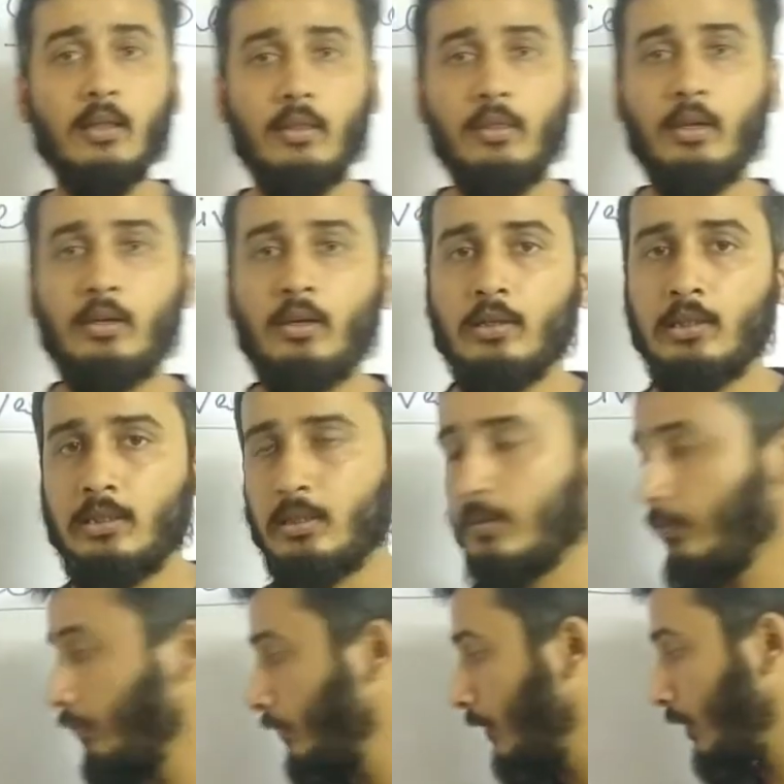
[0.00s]
the goods,
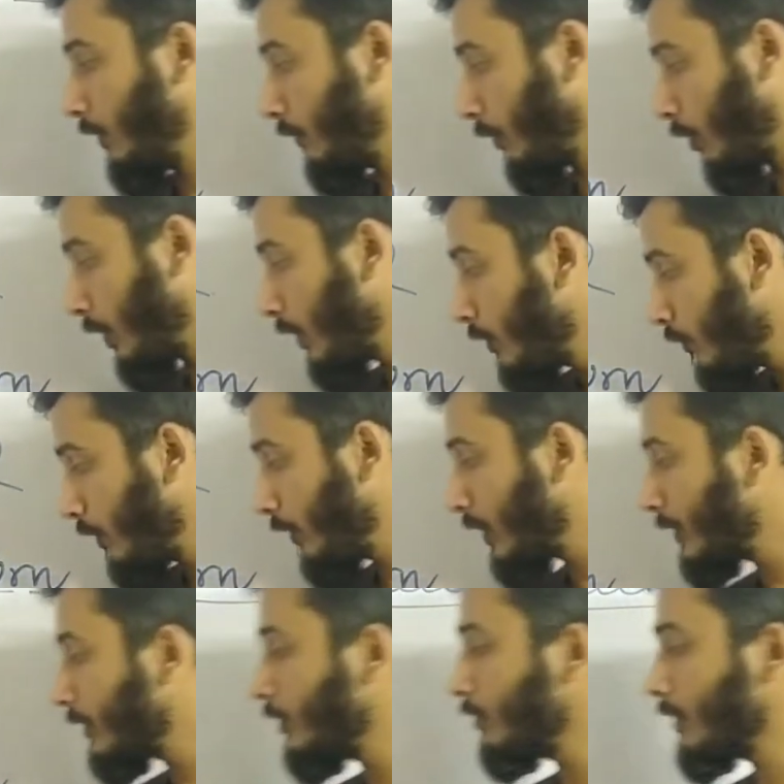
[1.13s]
therefore we will
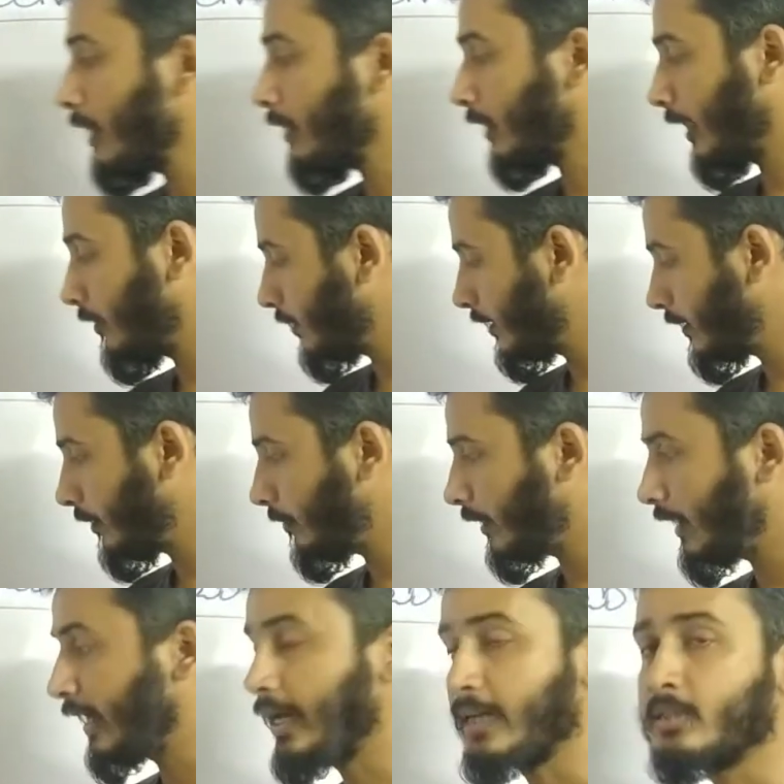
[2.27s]
reduce our account
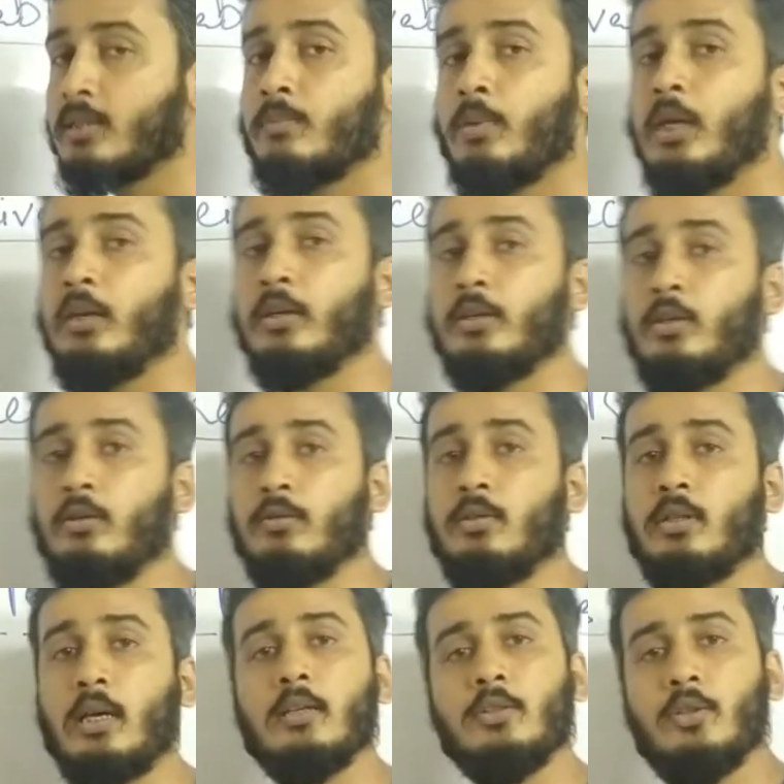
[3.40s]
receivable, and as it being
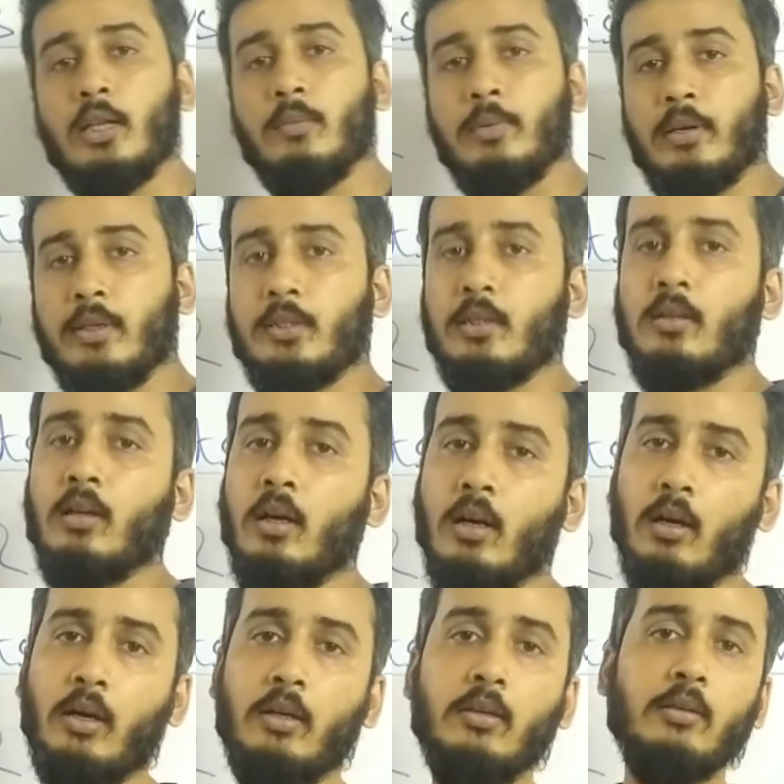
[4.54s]
reduced shall be written
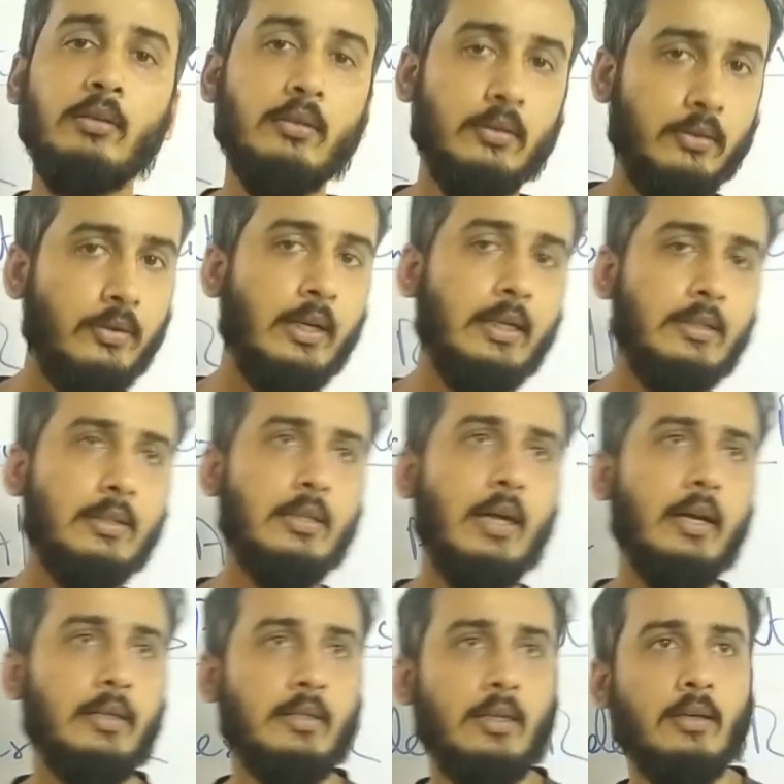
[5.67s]
on credit
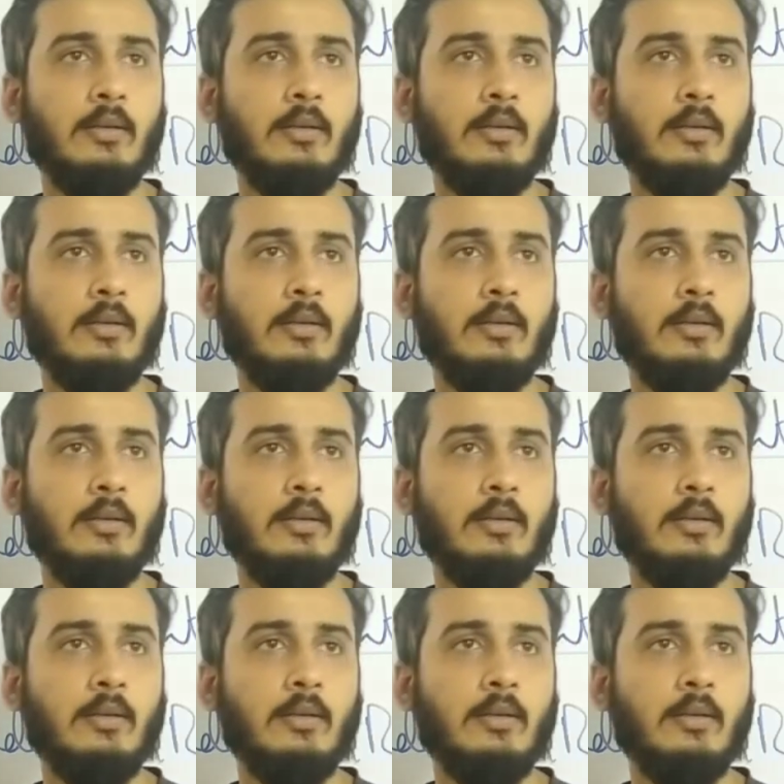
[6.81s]
side.